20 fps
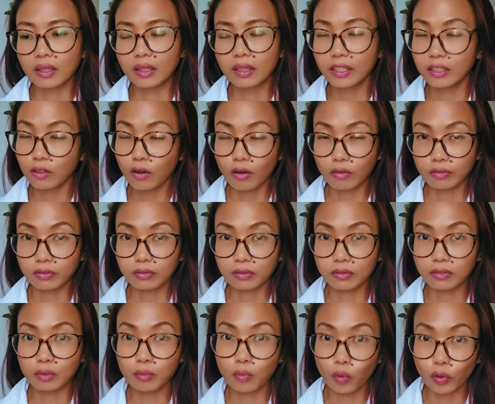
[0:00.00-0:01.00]
laid off
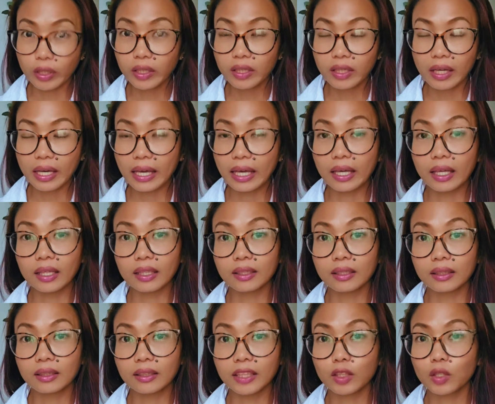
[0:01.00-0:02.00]
from work
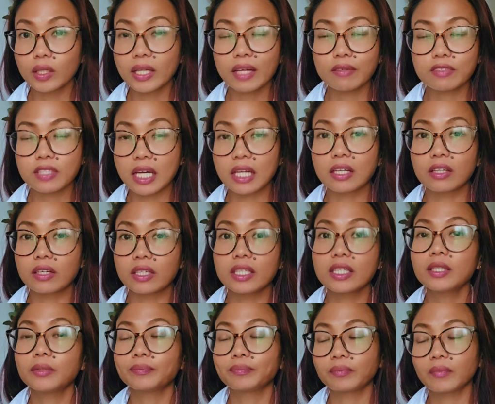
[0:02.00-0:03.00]
and they don't have
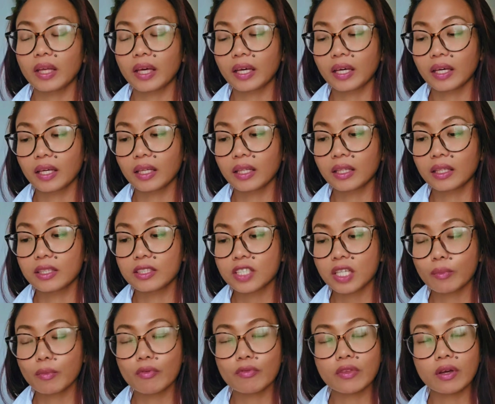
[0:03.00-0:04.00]
salary, and
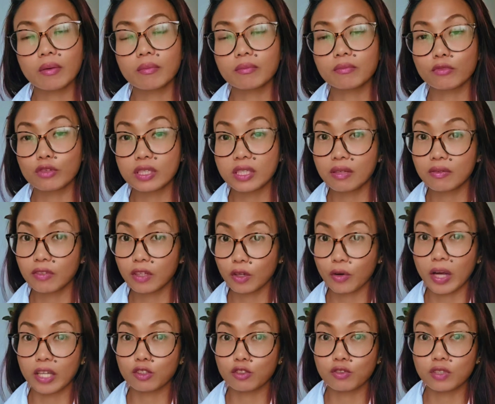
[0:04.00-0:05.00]
some of them received their
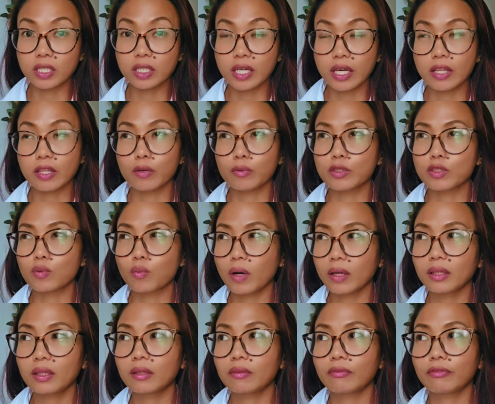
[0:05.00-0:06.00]
gratuity. And there was
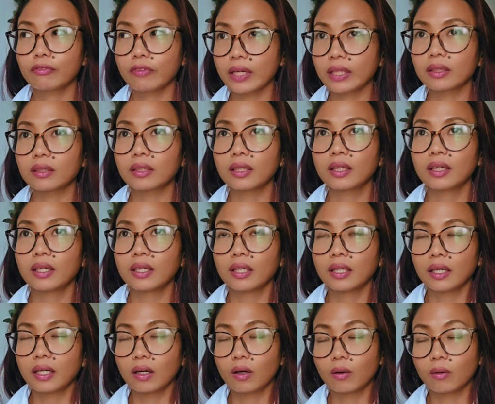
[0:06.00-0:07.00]
one friend
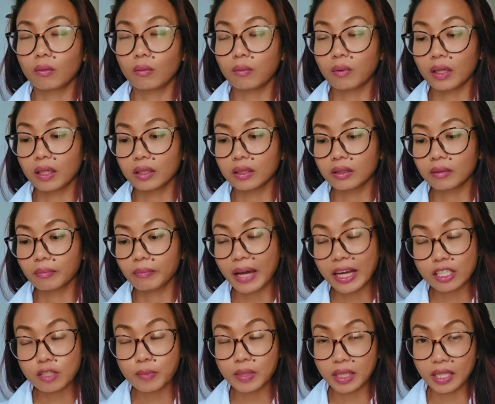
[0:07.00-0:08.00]
or one
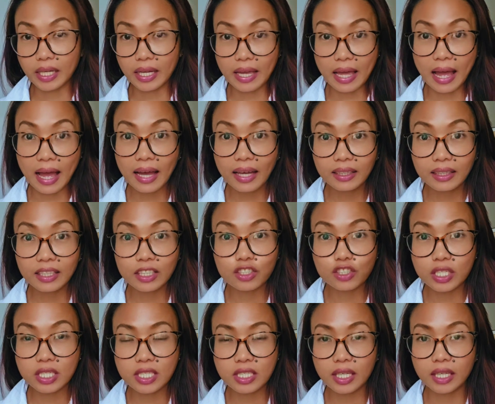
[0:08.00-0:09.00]
batchmate that I had, and
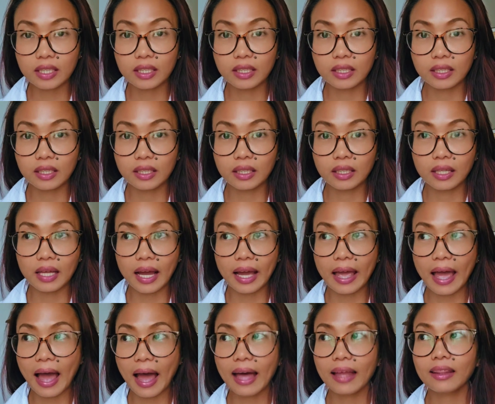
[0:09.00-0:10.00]
she said, I
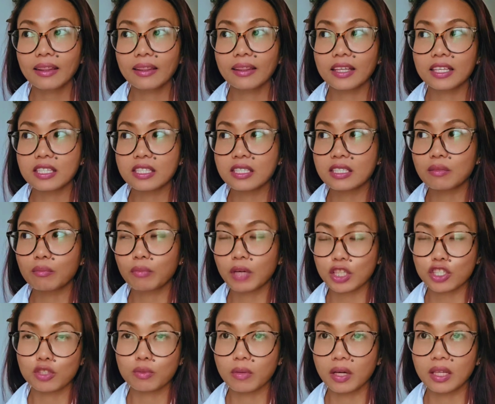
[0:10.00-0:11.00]
had this
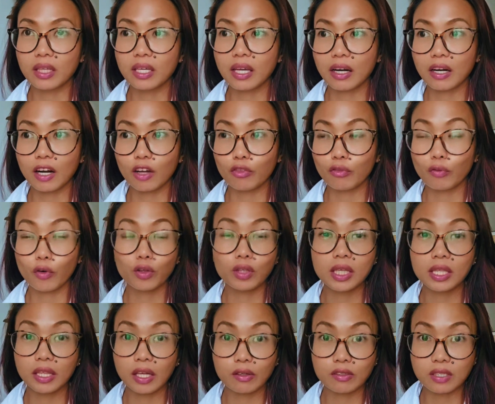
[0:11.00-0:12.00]
much money, around
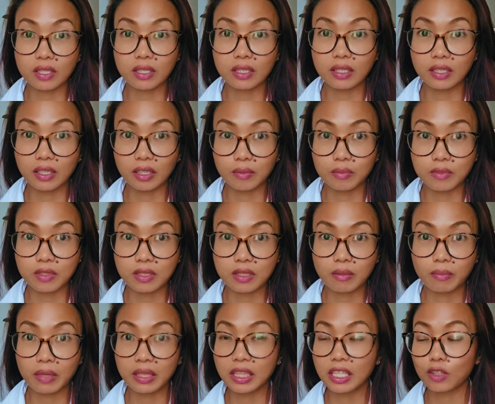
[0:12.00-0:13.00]
40,000 dirhams,
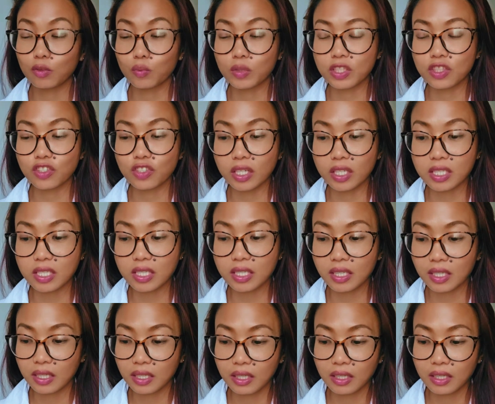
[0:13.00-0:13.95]
but it was just